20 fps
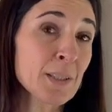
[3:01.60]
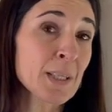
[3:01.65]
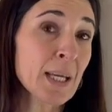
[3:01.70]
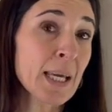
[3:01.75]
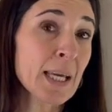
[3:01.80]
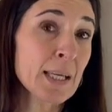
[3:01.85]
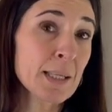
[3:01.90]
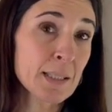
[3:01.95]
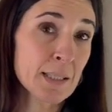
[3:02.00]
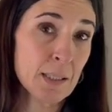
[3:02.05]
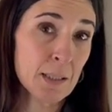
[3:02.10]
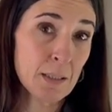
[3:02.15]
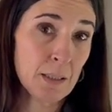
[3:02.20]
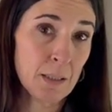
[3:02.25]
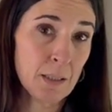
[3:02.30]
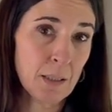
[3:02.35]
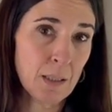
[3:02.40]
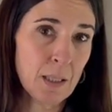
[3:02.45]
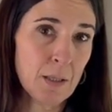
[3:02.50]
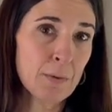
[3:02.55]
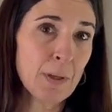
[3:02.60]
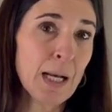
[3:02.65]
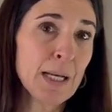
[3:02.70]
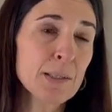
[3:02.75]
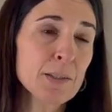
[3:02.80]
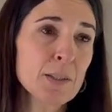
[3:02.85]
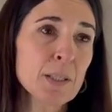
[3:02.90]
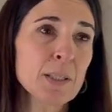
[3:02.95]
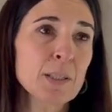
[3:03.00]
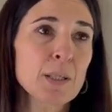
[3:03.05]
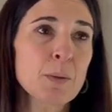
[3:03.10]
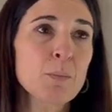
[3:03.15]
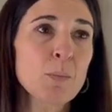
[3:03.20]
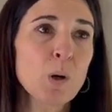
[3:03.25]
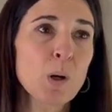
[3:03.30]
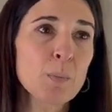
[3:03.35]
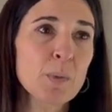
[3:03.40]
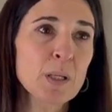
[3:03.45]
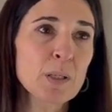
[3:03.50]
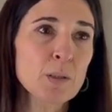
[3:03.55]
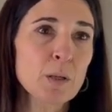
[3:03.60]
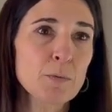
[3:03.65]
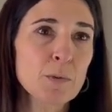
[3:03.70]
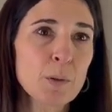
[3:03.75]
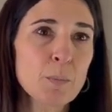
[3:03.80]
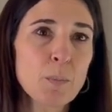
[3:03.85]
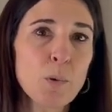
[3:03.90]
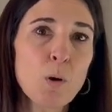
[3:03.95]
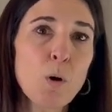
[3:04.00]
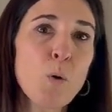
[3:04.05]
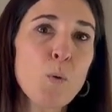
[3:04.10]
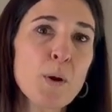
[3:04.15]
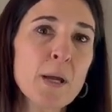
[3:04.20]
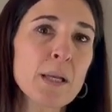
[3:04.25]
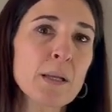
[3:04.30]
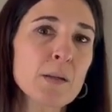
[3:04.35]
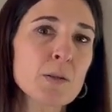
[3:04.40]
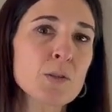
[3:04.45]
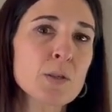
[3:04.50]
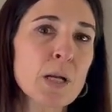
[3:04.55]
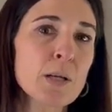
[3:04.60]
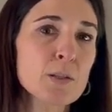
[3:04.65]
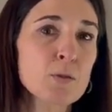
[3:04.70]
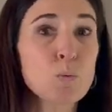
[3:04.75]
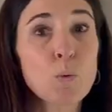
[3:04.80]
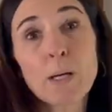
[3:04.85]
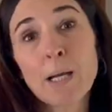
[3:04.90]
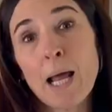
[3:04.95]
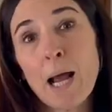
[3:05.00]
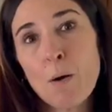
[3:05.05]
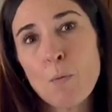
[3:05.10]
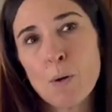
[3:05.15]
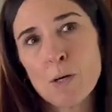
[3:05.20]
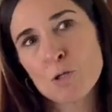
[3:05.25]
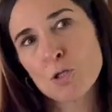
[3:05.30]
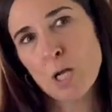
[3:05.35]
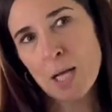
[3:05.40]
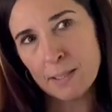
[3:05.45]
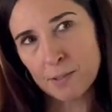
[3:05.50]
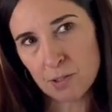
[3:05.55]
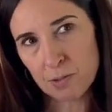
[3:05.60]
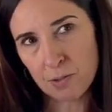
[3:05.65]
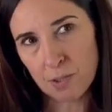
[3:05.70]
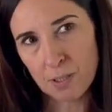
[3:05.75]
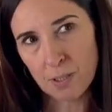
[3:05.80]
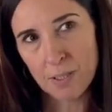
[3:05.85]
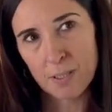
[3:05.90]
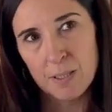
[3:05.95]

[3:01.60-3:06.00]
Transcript: days. In reality, the moment of the blowing is just one hour, just.